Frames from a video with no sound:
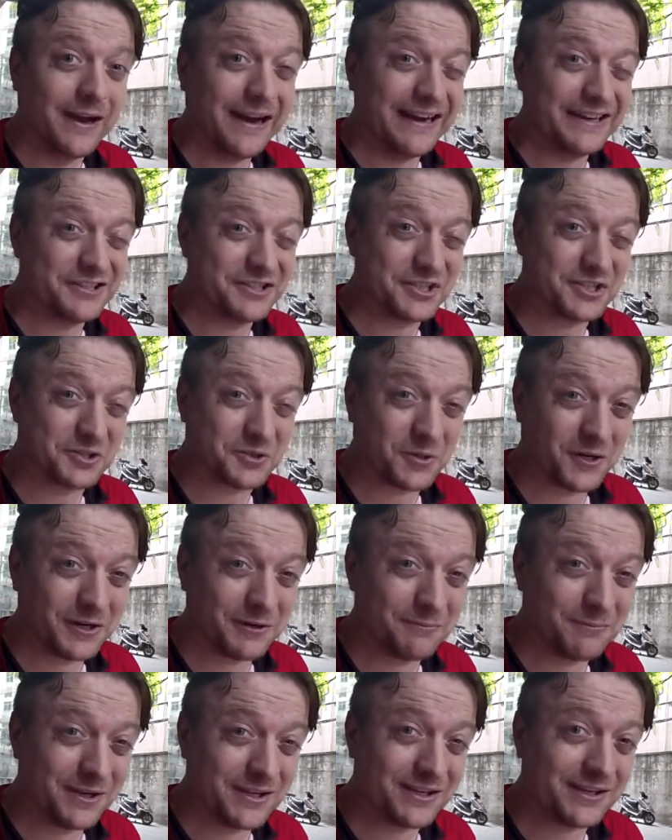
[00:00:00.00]
I just try to
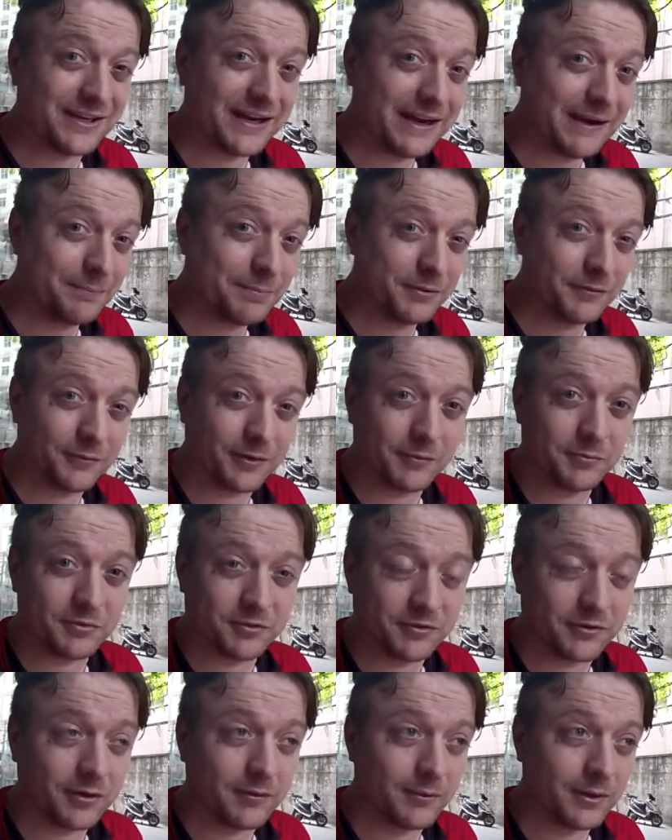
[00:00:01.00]
make it happen while I'm
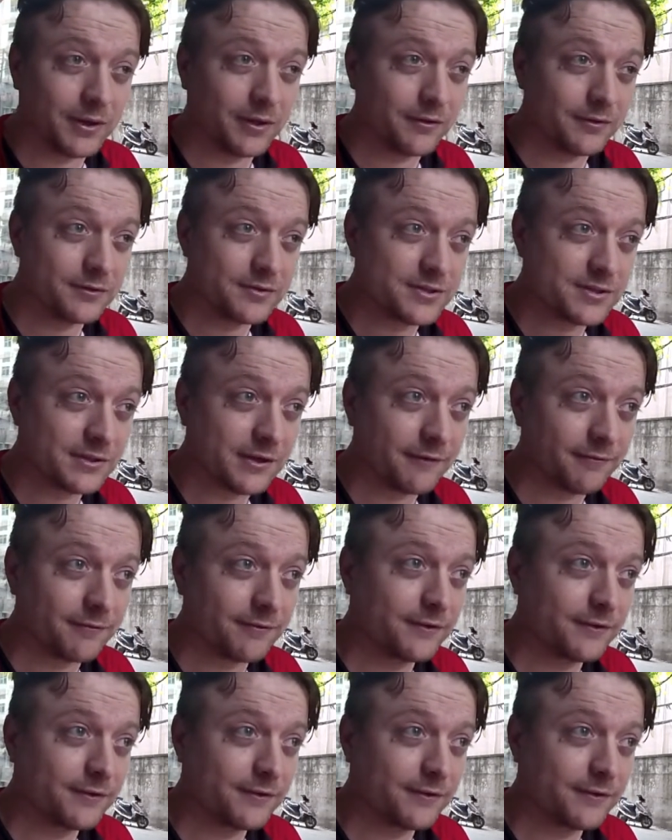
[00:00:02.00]
doing all my other stuff.